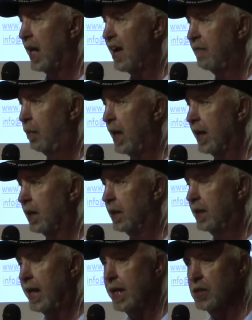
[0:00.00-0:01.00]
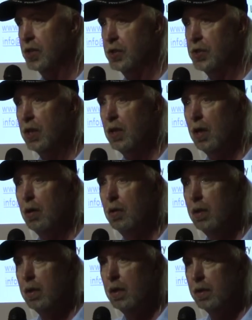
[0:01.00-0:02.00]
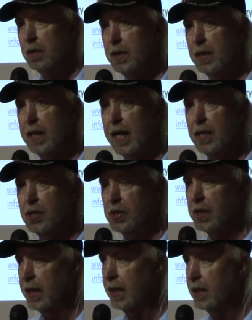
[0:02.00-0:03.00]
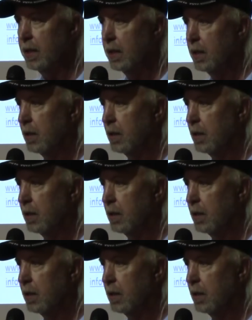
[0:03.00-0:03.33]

canaf plant contains 0 THC,